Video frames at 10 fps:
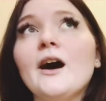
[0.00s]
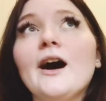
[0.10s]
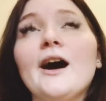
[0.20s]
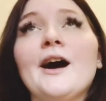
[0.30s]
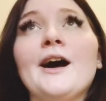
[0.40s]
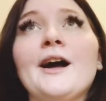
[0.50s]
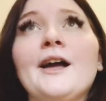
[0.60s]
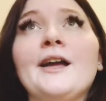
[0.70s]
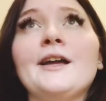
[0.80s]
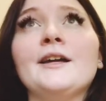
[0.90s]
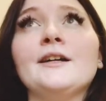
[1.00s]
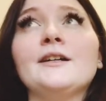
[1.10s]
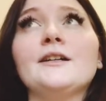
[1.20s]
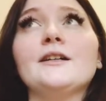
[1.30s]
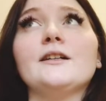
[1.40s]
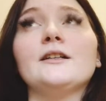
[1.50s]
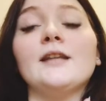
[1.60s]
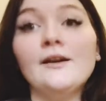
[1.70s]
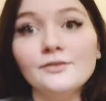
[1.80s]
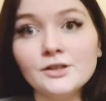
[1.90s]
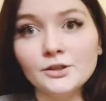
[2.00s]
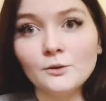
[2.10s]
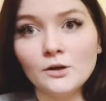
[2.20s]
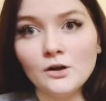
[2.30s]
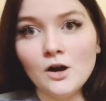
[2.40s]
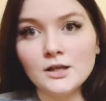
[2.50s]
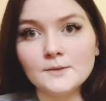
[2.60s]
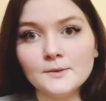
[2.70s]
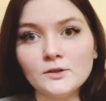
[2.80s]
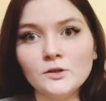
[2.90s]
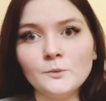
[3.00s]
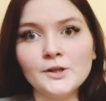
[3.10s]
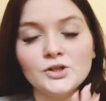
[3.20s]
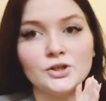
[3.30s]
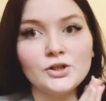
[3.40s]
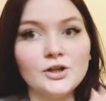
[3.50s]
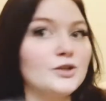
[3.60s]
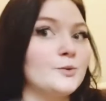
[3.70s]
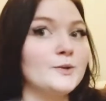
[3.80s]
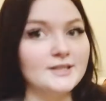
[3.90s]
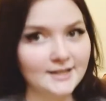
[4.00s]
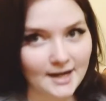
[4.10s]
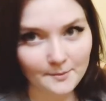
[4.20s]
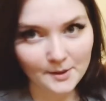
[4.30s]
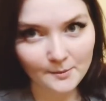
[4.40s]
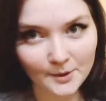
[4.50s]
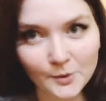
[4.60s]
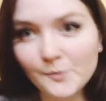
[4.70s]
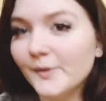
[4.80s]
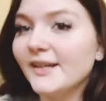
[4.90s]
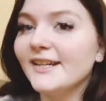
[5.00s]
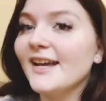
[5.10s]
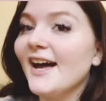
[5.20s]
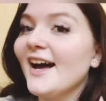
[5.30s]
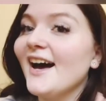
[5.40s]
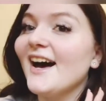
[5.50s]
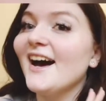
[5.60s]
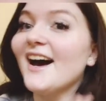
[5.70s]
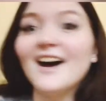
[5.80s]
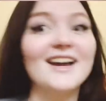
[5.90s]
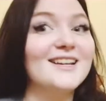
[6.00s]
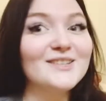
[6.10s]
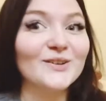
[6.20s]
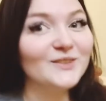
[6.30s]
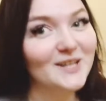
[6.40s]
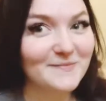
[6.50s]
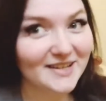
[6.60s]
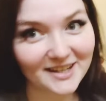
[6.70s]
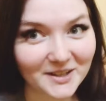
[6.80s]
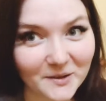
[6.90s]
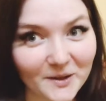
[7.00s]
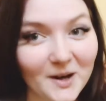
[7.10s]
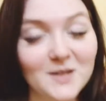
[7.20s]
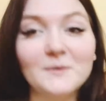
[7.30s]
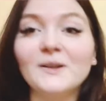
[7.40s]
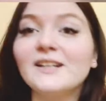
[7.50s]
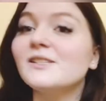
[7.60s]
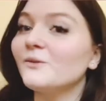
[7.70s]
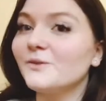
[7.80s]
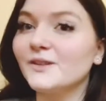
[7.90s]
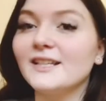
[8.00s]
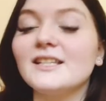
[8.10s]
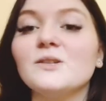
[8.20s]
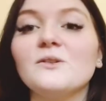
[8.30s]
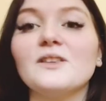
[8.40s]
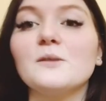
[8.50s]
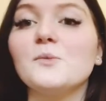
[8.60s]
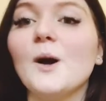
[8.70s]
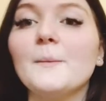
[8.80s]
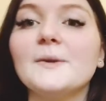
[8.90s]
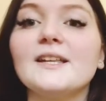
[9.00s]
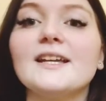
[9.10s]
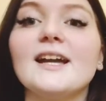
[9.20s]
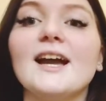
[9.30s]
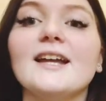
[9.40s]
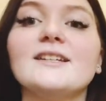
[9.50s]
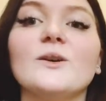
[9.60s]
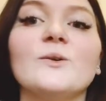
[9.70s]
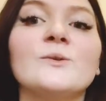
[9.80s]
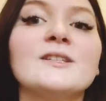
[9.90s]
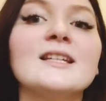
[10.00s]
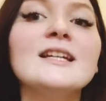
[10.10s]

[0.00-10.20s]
I left Clearwater Hospital, which the doctor wasn't happy about, but I don't like being in Clearwater Hospital. I don't feel like they do everything properly. I don't